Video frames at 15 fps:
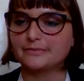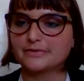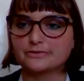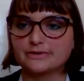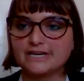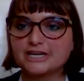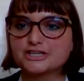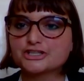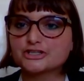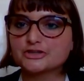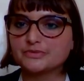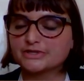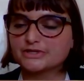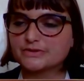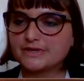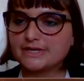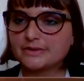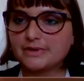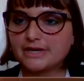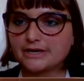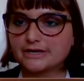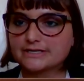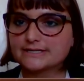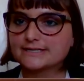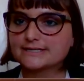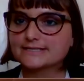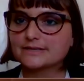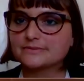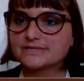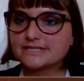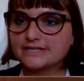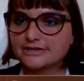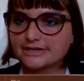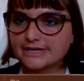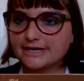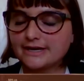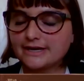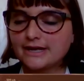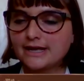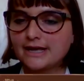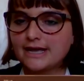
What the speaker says: the relationship between the parent and the subsidiary.